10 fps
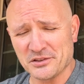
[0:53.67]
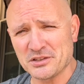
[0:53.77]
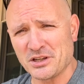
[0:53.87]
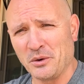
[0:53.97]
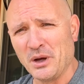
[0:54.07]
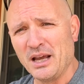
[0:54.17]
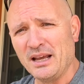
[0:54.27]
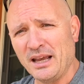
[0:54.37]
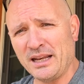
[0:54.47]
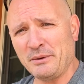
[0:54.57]
So
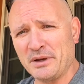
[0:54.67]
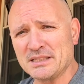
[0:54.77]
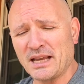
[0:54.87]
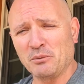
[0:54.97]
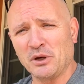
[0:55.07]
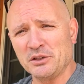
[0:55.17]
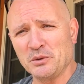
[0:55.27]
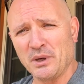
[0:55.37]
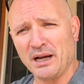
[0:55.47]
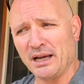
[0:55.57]
anyways, I want
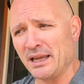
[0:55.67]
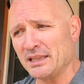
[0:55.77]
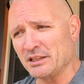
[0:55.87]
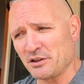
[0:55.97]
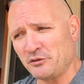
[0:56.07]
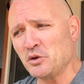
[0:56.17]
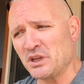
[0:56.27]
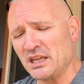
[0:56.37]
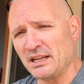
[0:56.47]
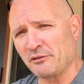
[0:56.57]
to, and there's a few
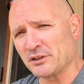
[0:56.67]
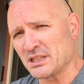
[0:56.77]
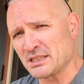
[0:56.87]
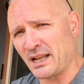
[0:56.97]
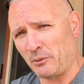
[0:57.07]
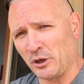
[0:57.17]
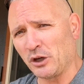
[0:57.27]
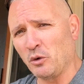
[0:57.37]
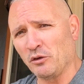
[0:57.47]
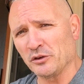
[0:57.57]
key differences that I want to
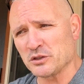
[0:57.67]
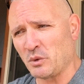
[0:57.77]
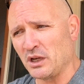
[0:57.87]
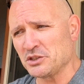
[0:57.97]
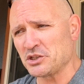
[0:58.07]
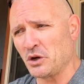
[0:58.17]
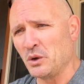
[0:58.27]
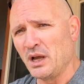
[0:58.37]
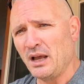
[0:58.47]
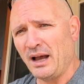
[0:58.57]
go over as well. So
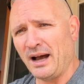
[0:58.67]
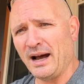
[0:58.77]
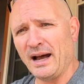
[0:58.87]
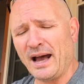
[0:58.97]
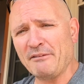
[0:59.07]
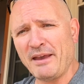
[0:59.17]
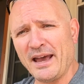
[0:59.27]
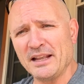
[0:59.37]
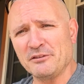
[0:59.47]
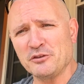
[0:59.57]
I've
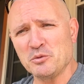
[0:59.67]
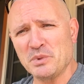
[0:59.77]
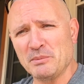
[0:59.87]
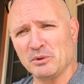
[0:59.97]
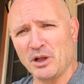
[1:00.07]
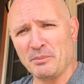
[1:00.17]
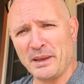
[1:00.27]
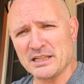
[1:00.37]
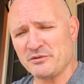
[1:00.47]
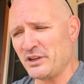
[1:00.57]
had a few people on
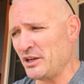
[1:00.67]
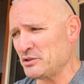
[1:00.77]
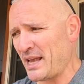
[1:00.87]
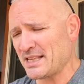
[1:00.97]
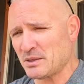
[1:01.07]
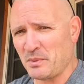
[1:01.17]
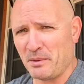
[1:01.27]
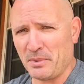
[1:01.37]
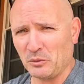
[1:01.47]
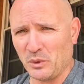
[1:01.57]
past videos ask me
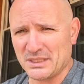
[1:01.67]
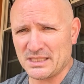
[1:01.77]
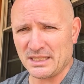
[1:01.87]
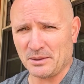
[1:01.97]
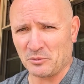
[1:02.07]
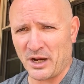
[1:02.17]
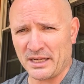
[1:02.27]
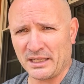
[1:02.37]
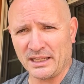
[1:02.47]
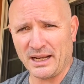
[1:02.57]
about what seat I'm
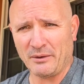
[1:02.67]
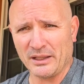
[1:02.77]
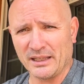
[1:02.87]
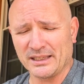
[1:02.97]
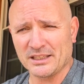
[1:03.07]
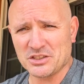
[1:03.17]
riding and how I like it.